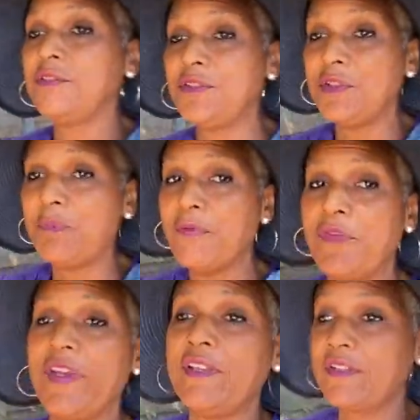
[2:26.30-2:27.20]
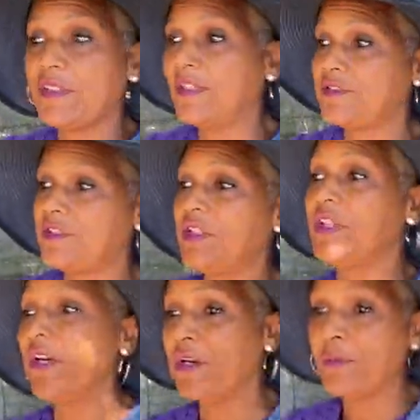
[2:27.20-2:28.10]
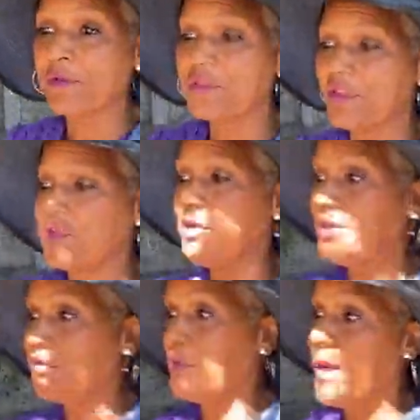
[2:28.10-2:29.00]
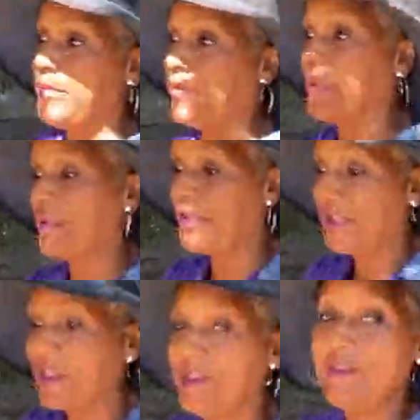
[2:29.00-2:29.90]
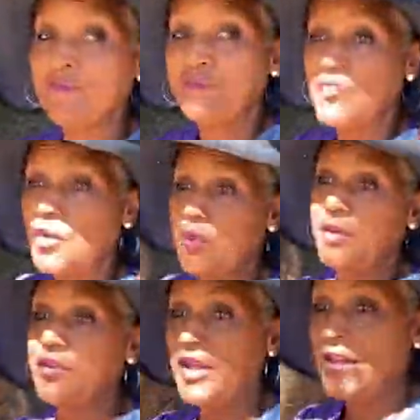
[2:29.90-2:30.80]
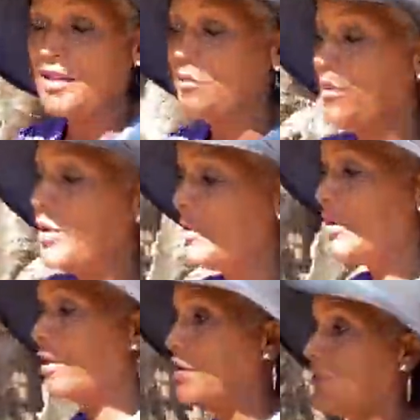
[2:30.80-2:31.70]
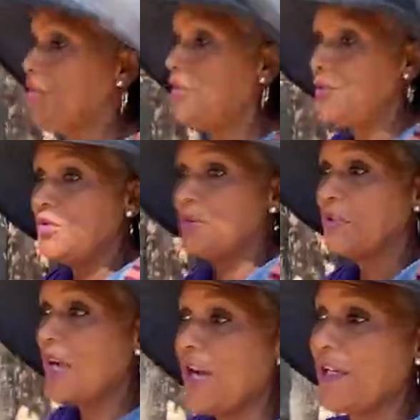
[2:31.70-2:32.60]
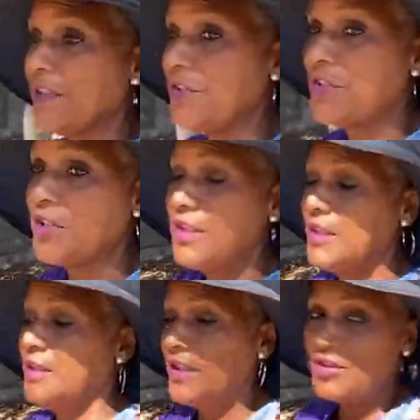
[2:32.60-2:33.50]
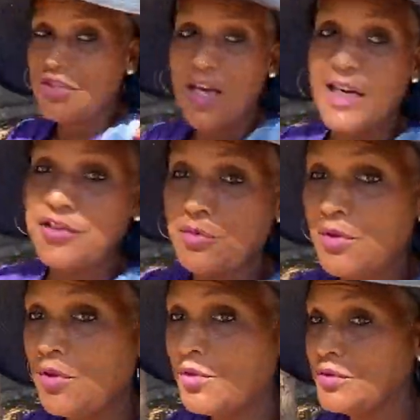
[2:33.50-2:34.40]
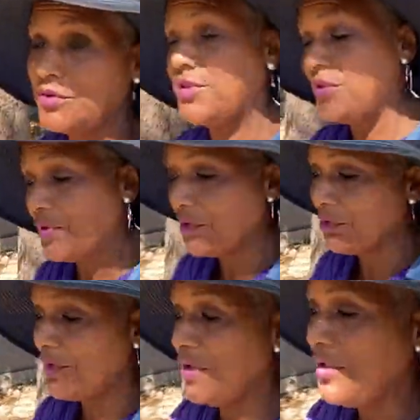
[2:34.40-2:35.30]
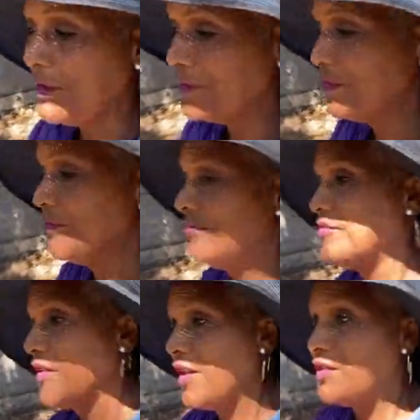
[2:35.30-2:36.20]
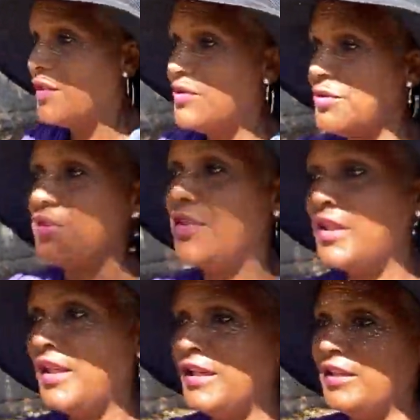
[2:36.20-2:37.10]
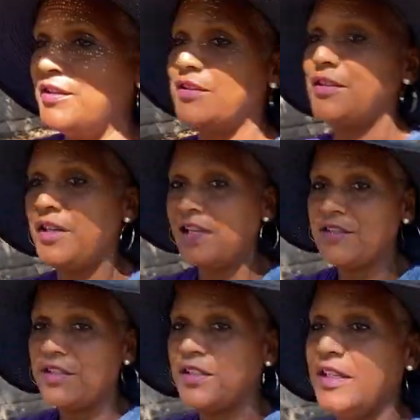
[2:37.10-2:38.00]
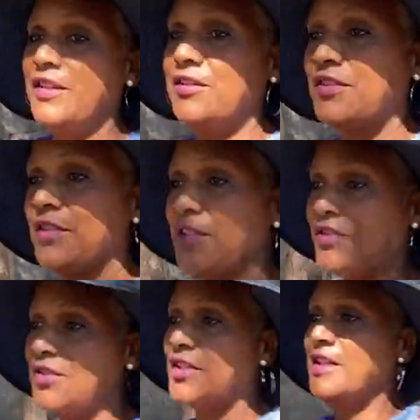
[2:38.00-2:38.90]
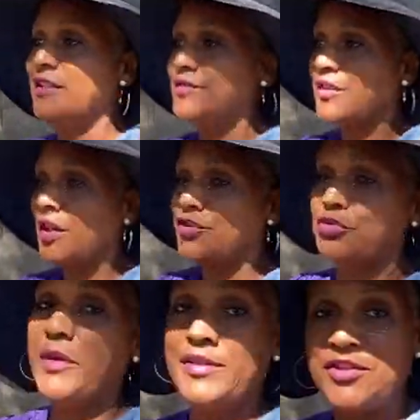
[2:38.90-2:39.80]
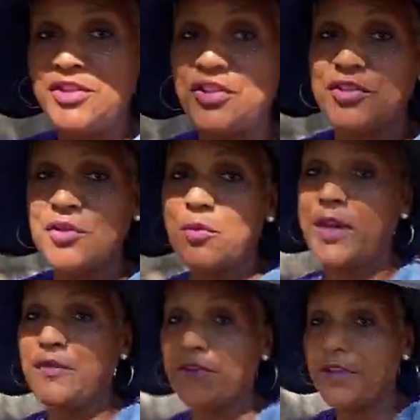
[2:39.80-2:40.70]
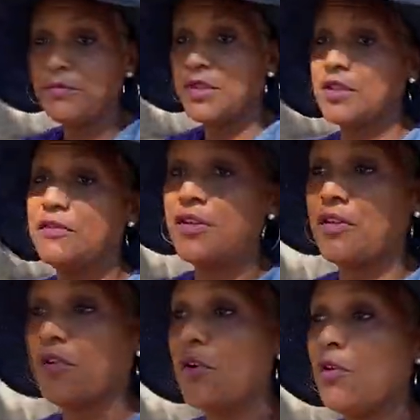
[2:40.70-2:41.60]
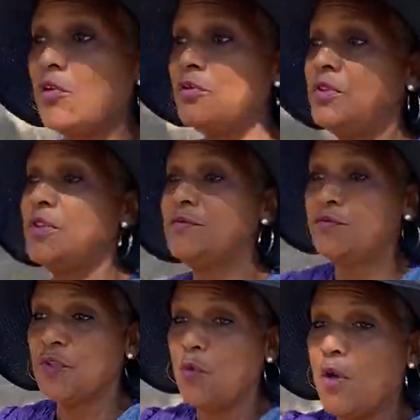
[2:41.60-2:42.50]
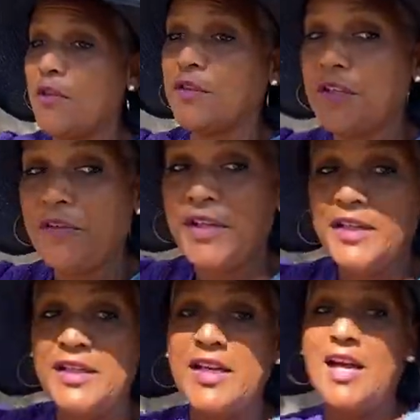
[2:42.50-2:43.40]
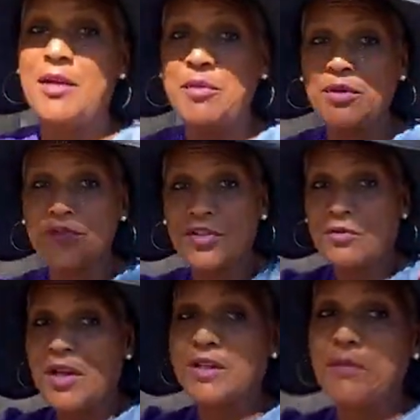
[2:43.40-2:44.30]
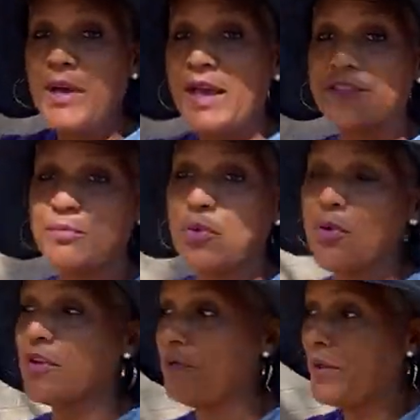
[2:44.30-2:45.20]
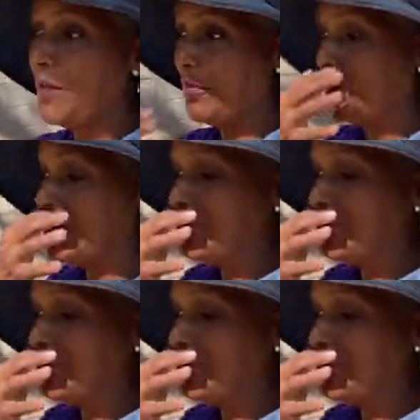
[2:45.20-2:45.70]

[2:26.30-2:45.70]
to prevent a terrible situation from happening again, we decided to build a 2-unit cottage. Each cottage will hold 2 to 3 adults, and the idea is it's a transitional way for them to live on their own while they're living in a commune surrounded by supportive people